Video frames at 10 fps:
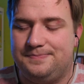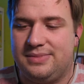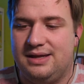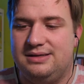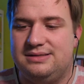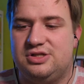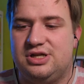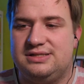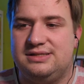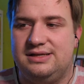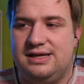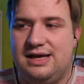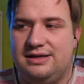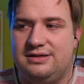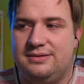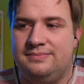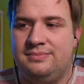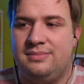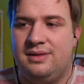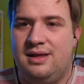it's just in the Atem,
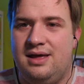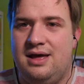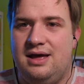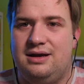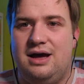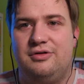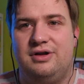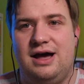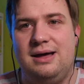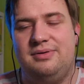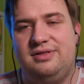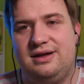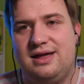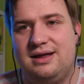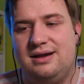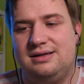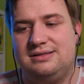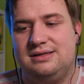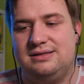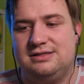and how the hyperdeck handles
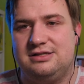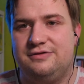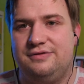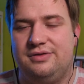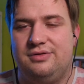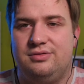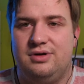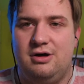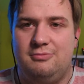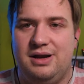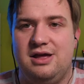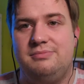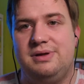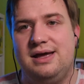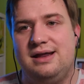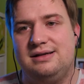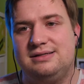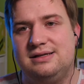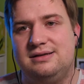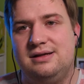it is different to how Playout B handles it.